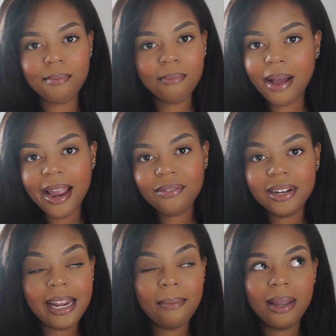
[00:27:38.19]
my
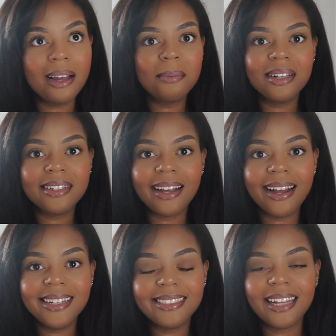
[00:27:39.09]
everyday makeup look,
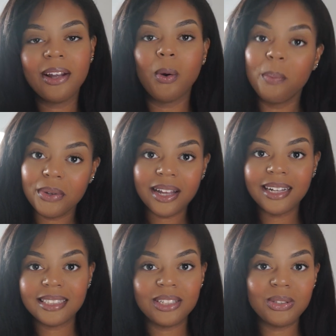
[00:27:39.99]
guys. I hope you
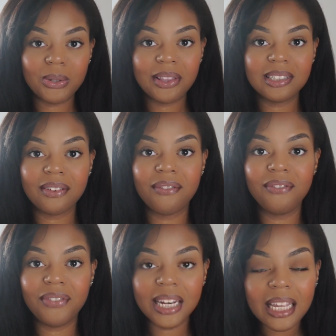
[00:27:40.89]
guys enjoyed this
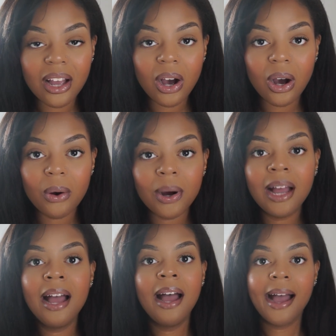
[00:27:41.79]
video.
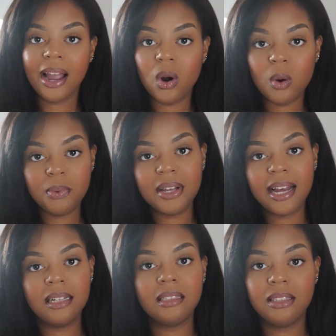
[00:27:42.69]
I hope you
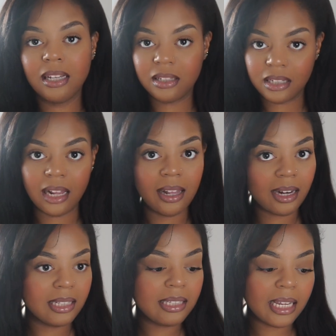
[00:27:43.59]
guys took a lot
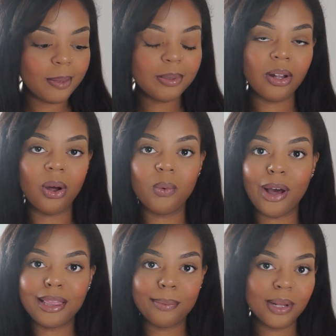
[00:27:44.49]
of tips on
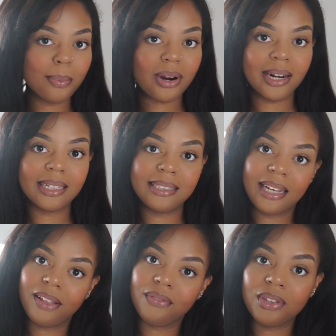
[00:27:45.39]
some of the products that
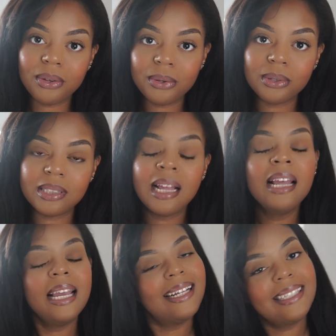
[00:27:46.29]
I've used
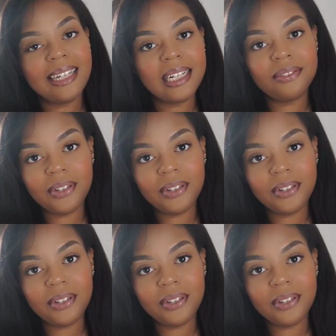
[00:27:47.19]
in today's